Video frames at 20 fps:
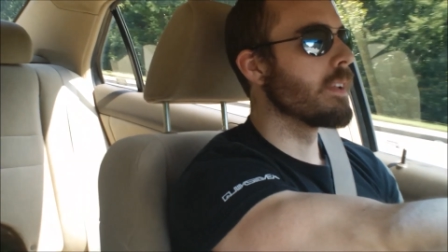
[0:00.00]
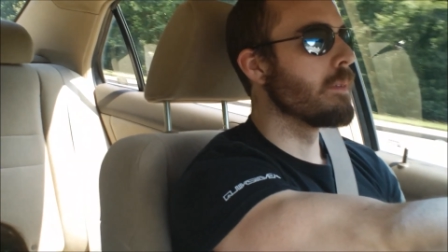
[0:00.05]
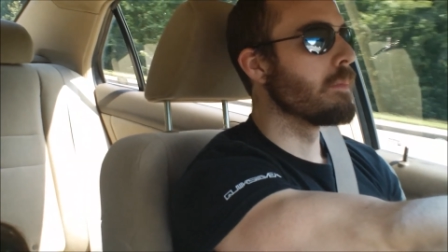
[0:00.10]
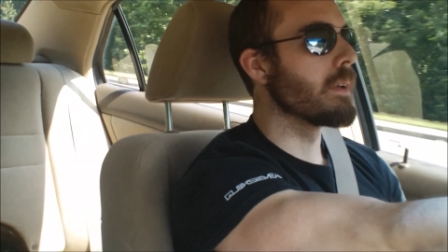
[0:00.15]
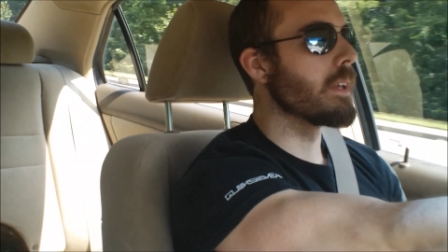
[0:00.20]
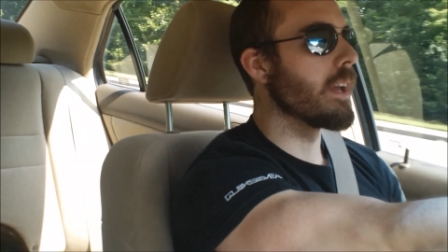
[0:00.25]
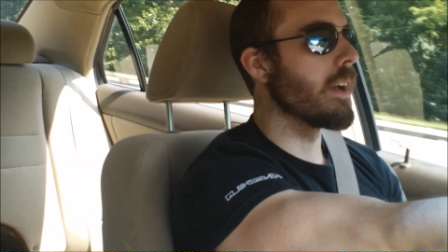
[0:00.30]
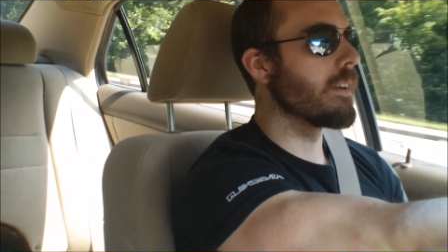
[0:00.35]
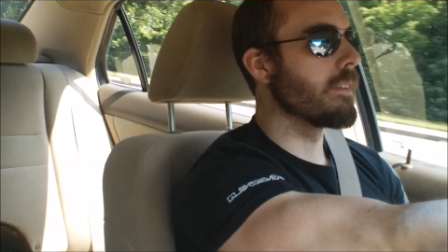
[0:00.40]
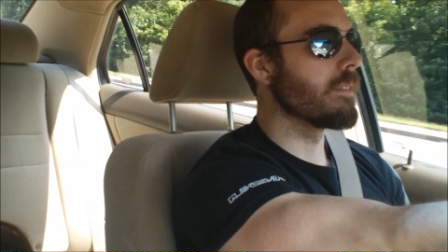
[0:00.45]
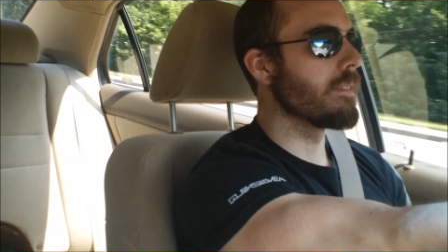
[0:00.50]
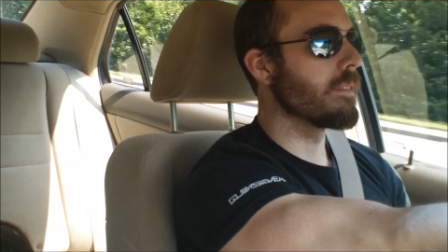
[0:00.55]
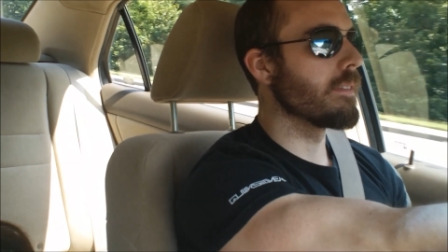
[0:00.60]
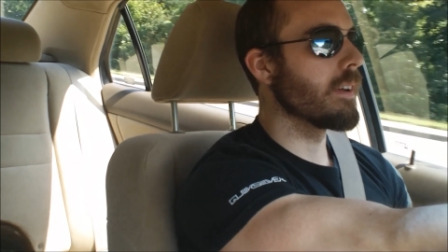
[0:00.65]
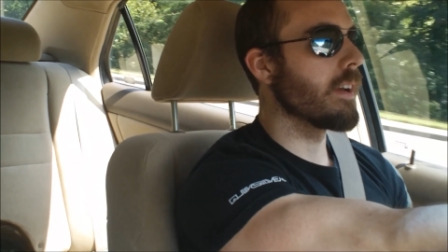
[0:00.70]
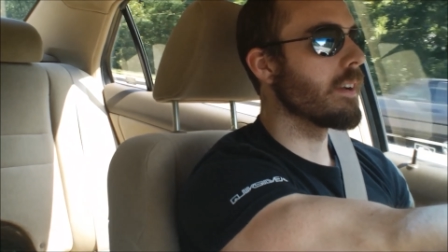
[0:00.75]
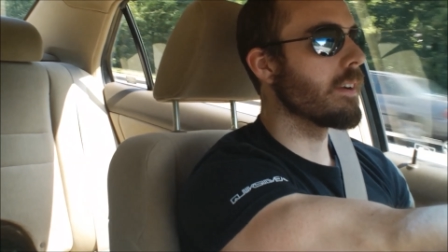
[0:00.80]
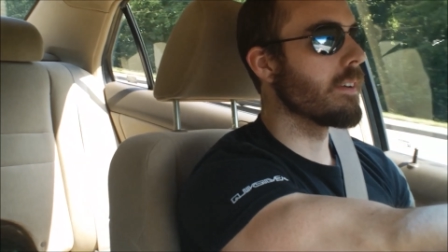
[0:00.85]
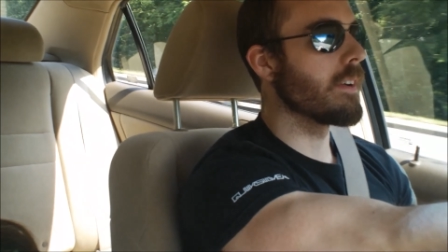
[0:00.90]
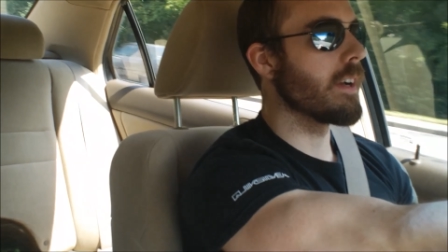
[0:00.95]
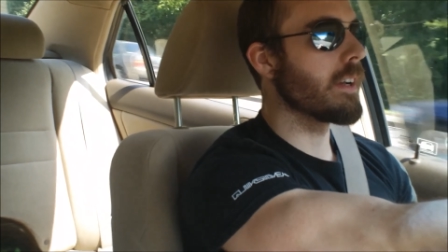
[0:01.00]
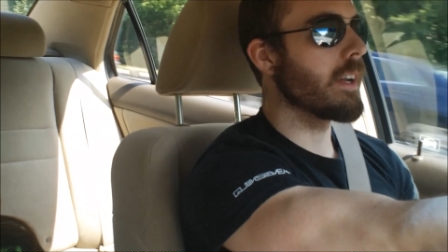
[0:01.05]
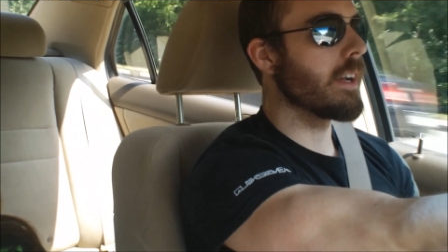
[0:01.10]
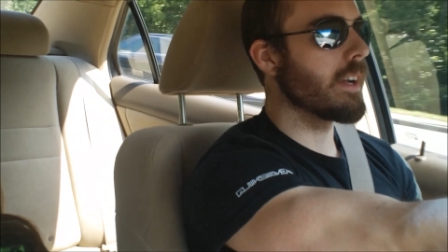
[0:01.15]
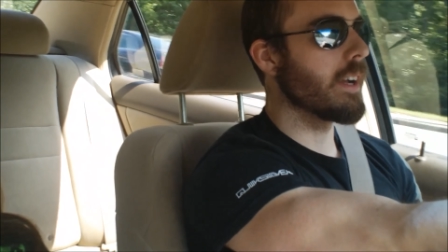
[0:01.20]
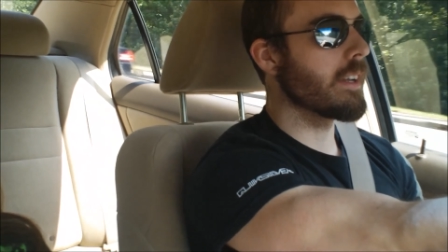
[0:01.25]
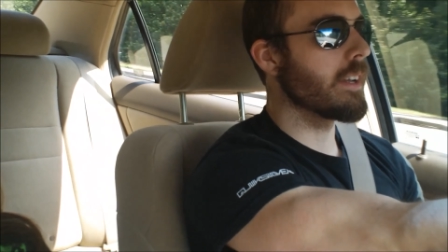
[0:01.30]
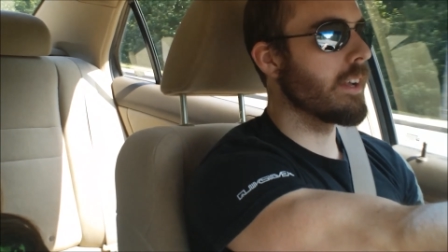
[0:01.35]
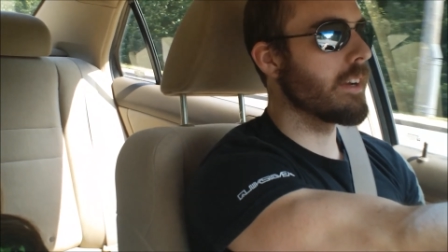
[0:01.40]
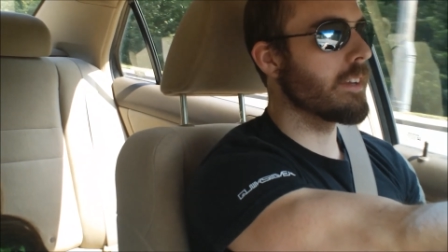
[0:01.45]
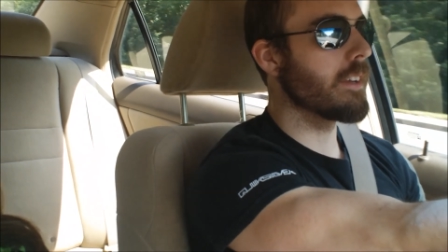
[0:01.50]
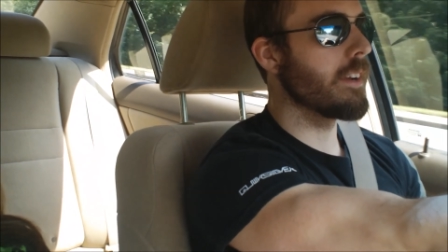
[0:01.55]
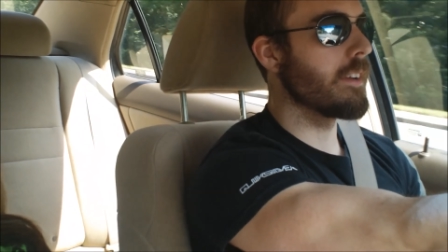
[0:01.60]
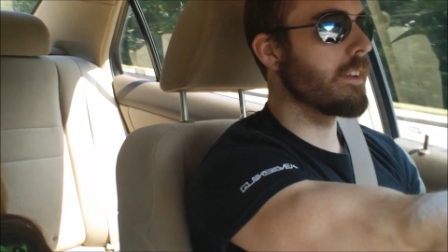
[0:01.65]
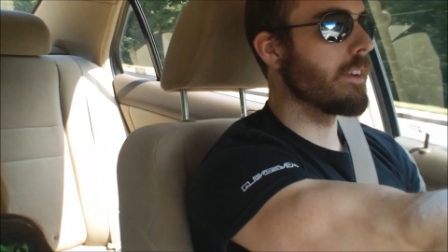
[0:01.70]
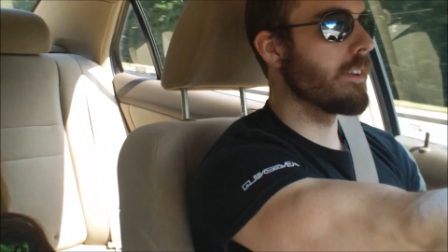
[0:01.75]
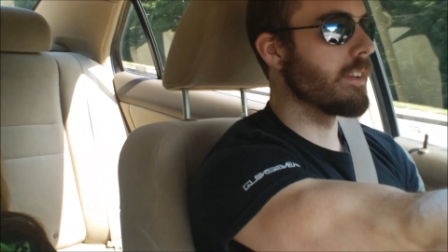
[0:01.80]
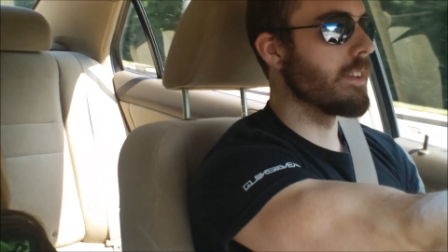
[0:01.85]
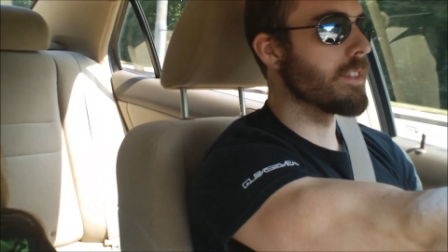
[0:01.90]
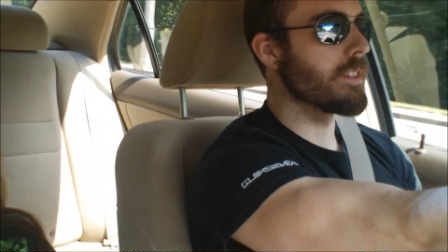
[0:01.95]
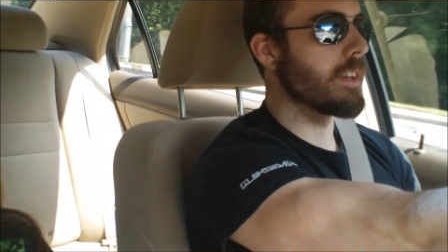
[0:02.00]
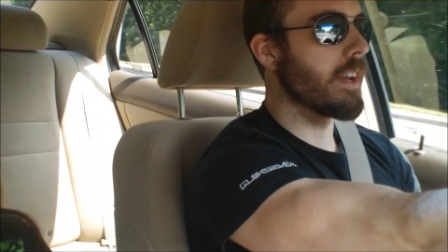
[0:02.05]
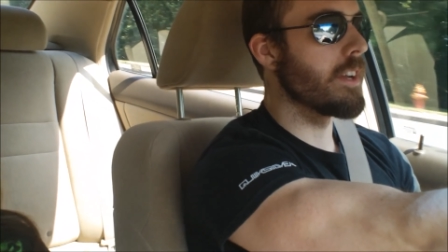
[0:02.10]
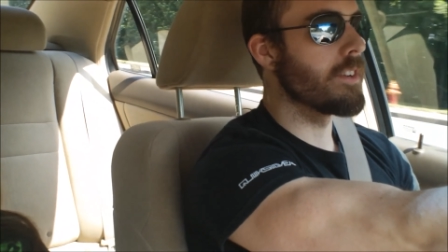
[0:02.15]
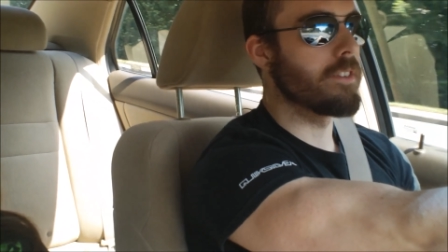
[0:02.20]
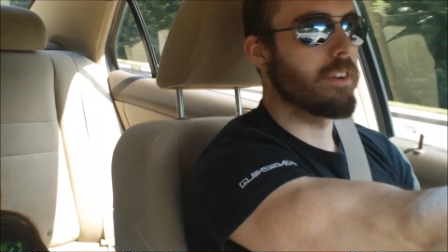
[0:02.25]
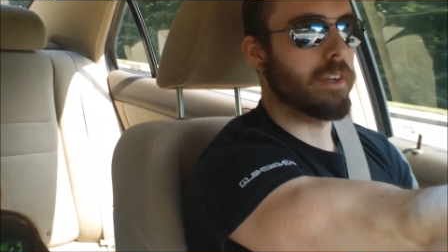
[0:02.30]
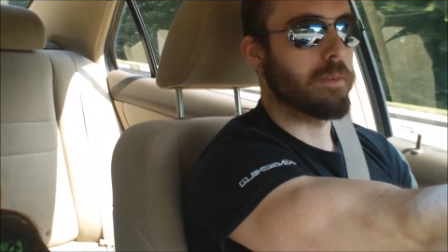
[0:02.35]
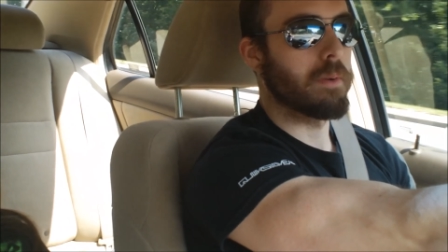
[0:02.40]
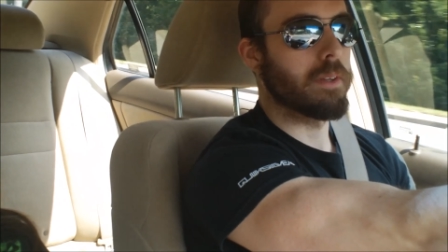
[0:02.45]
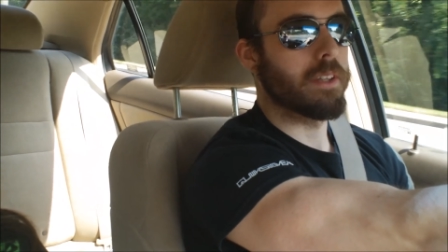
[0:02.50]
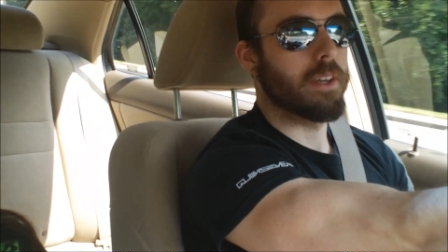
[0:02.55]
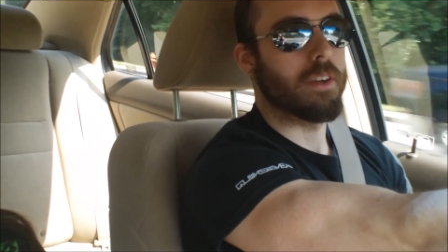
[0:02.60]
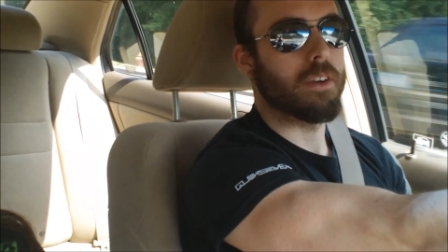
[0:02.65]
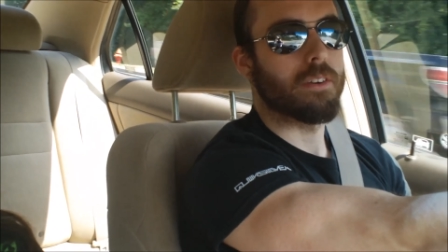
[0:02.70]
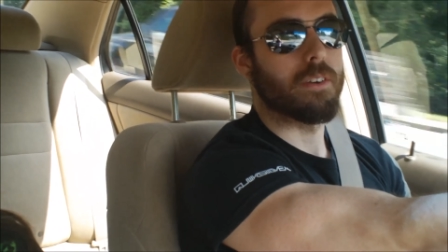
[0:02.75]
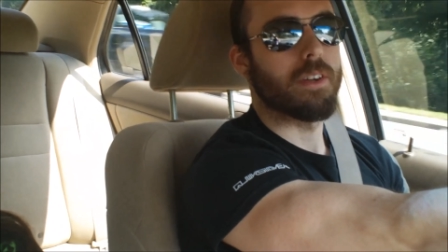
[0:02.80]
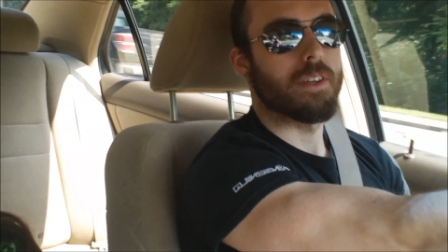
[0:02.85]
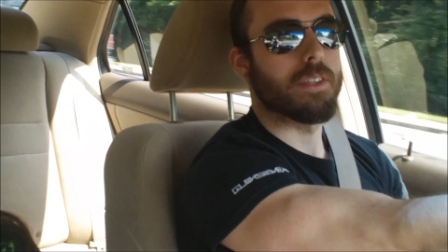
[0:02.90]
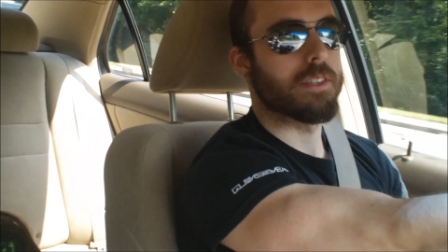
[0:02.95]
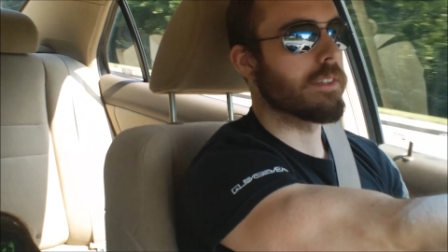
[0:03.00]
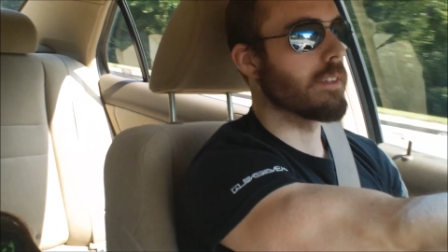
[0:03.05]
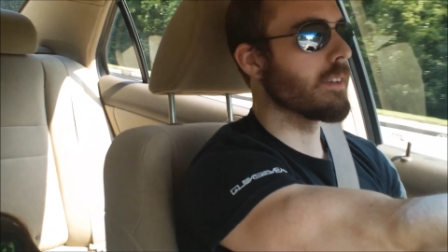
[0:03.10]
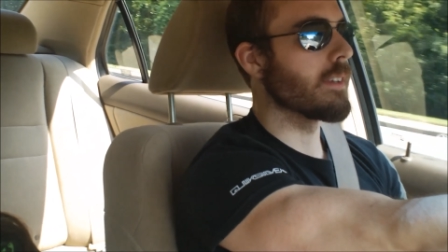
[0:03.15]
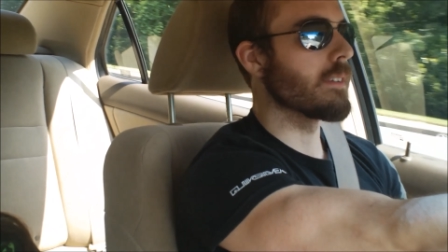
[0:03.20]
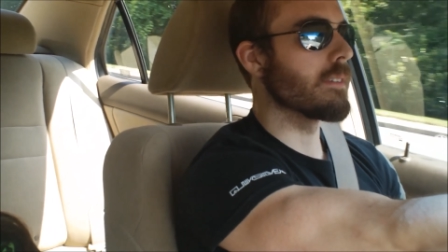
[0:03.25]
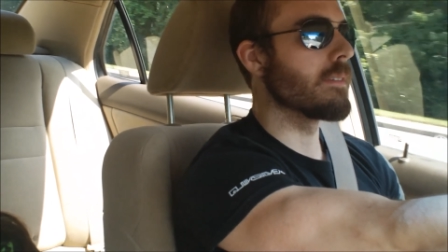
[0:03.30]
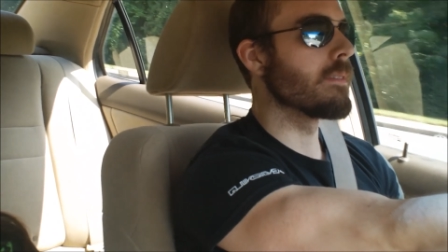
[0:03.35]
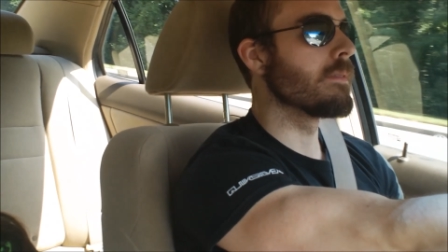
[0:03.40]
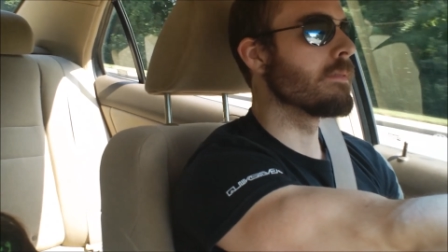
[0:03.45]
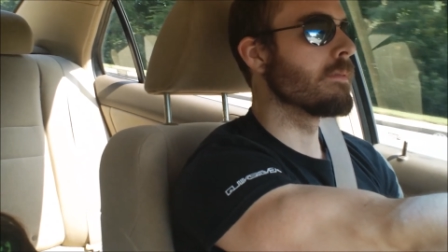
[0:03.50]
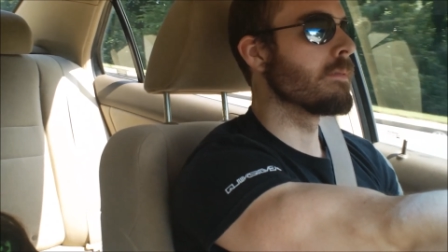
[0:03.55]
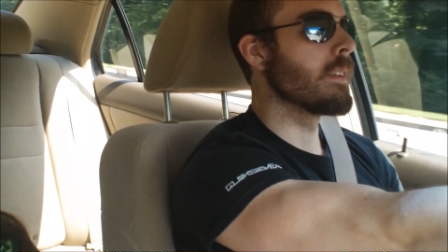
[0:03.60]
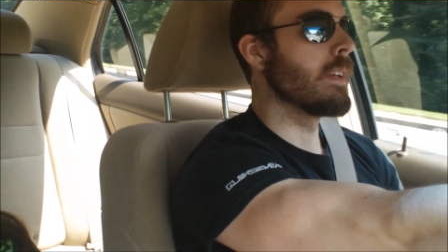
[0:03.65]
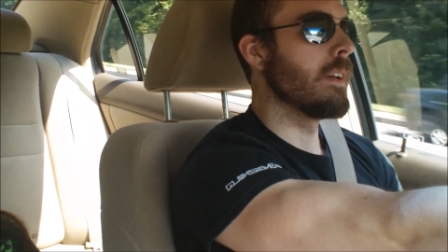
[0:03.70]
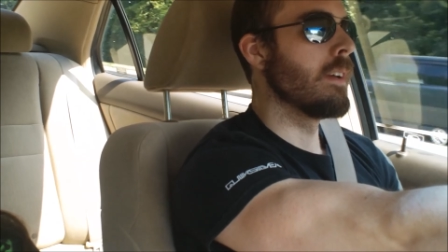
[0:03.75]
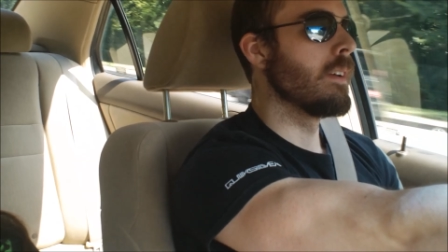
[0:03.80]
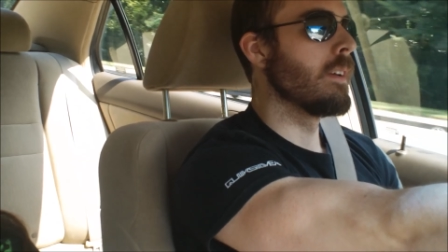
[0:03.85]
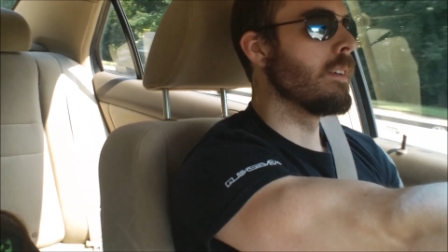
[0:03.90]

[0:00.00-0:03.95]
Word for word: But yeah, I don't. I, got, I kind of got on a sidetrack about that craze thing. I